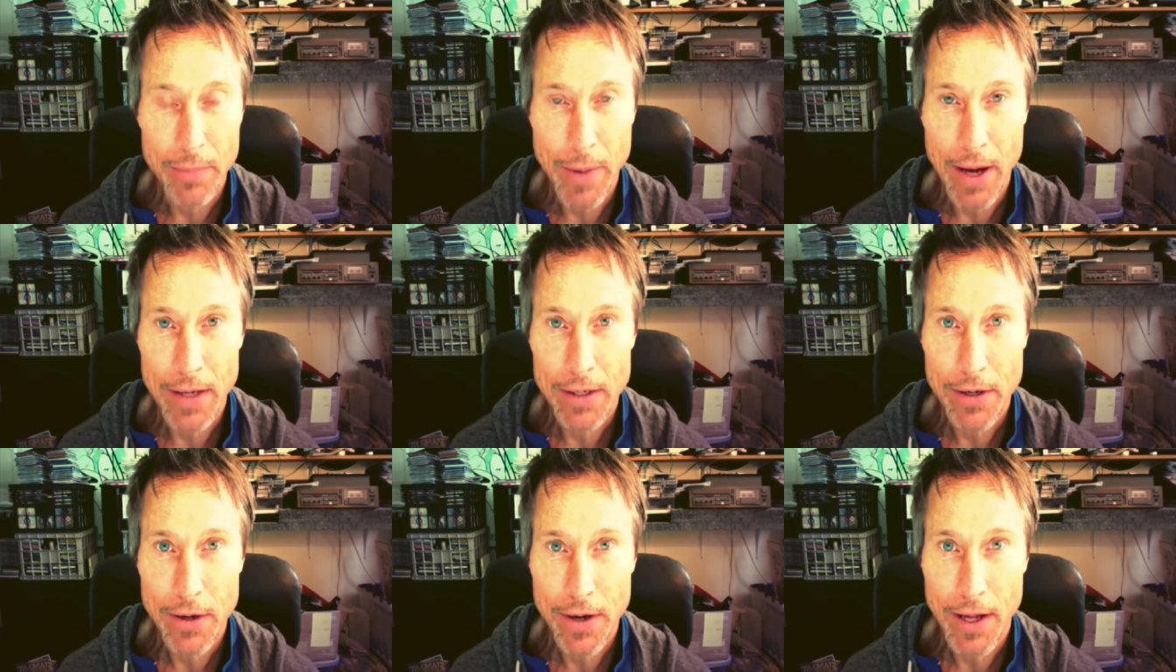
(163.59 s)

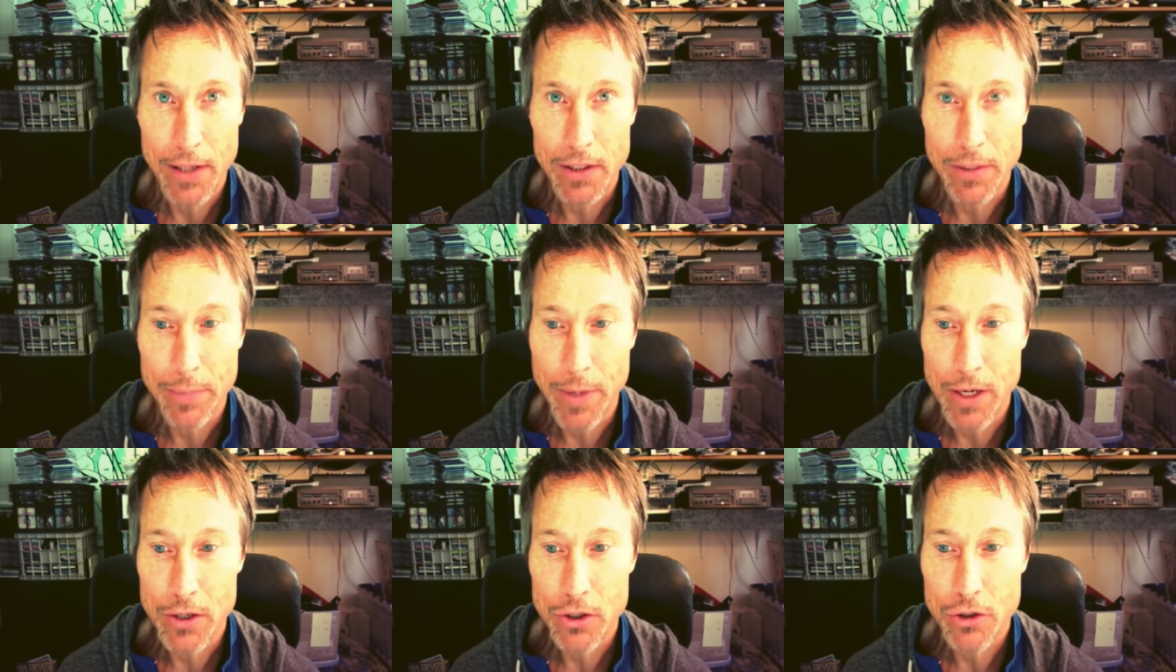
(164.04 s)
may turn out
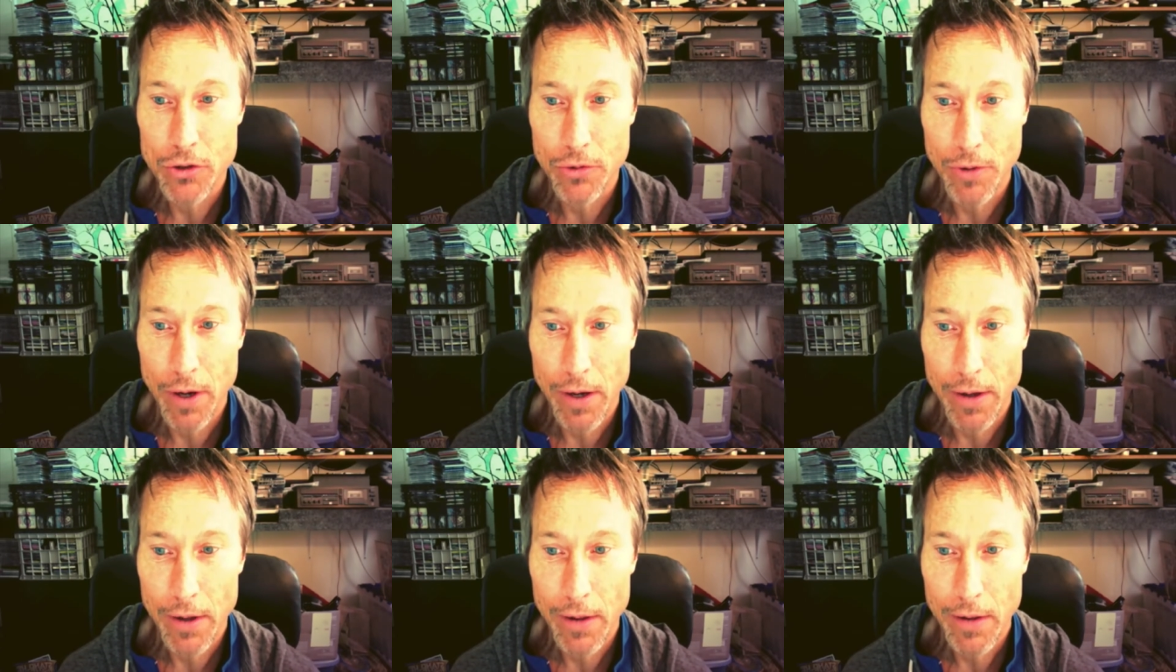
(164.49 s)
to be
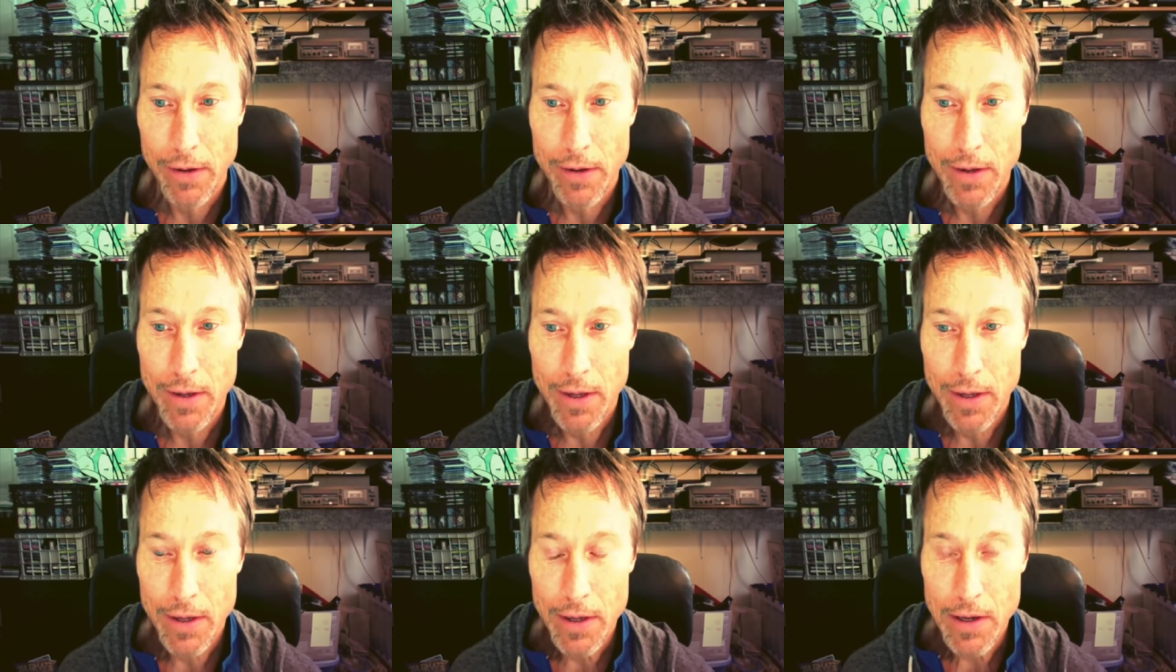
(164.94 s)
shrill,
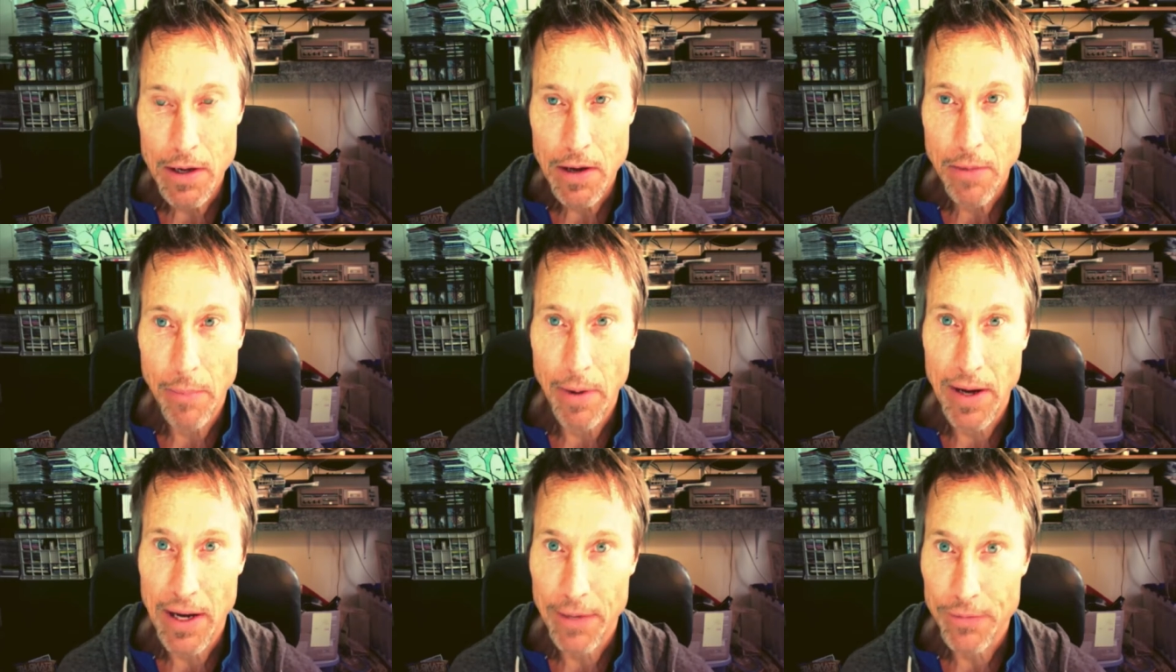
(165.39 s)

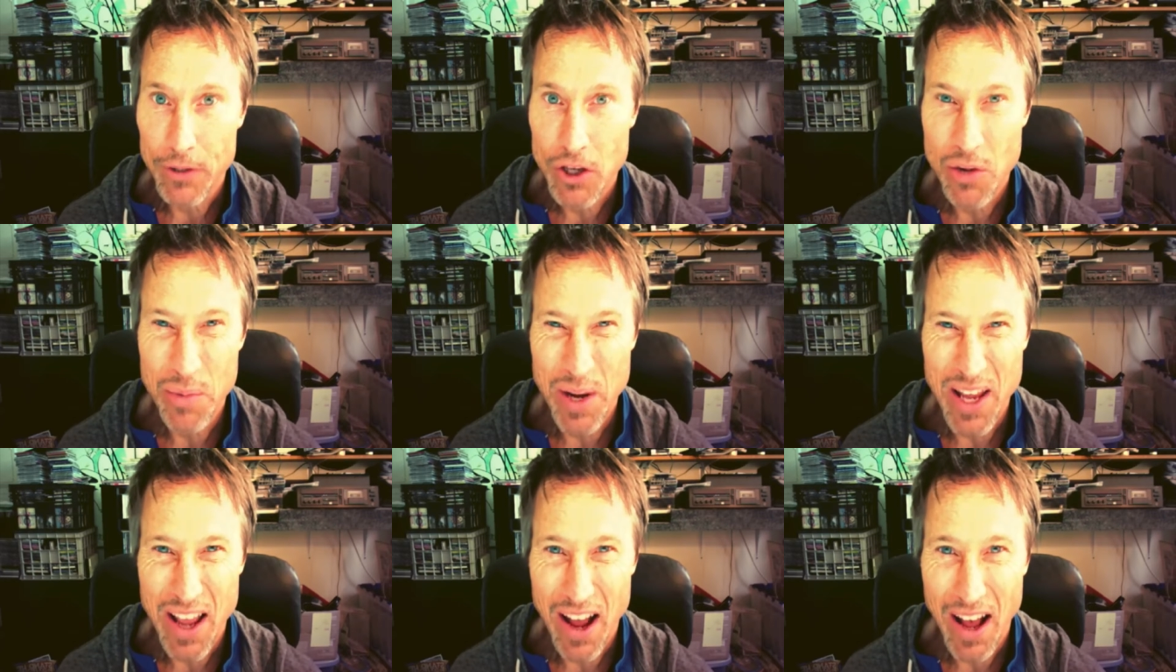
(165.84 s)
might have too
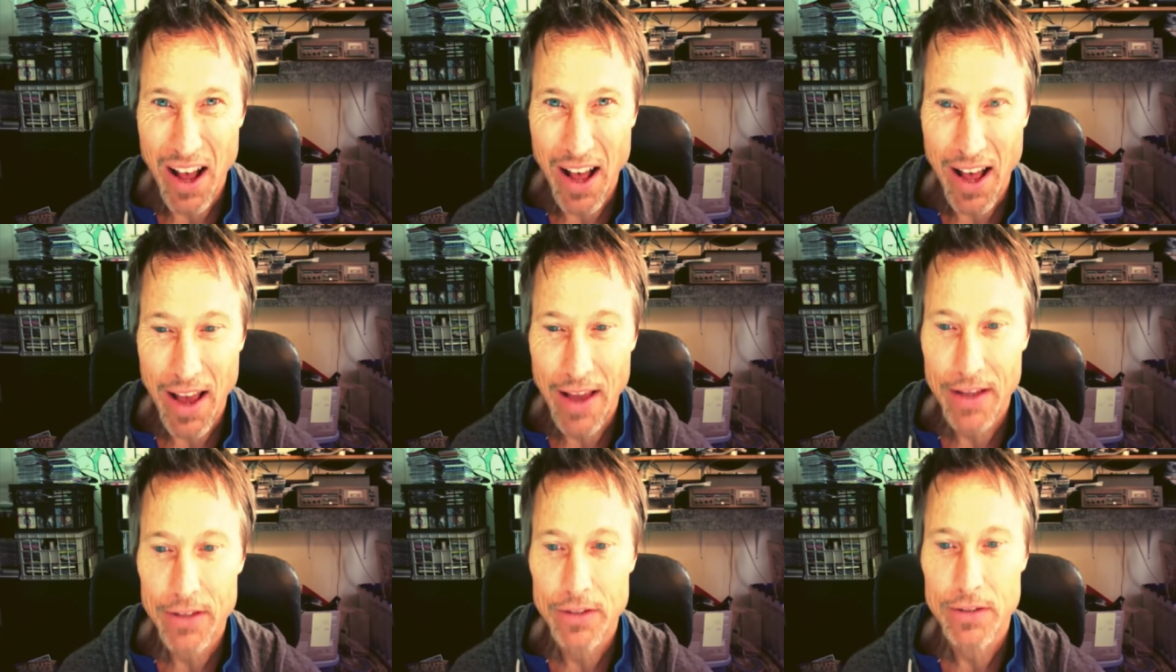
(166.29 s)
many
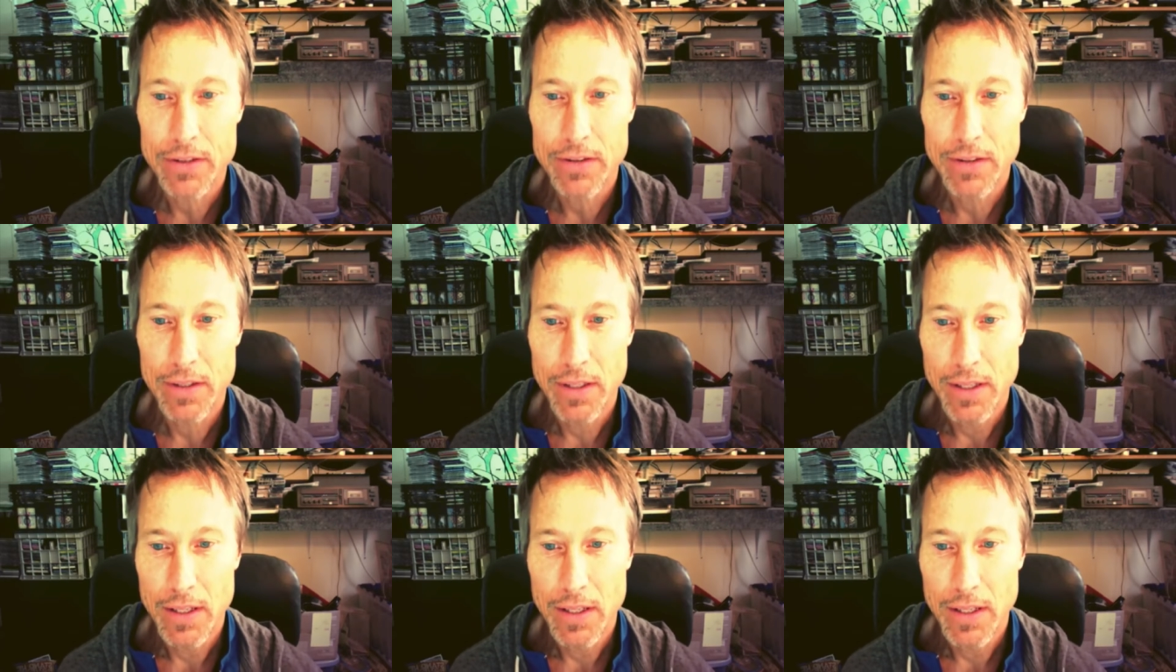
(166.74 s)
highs,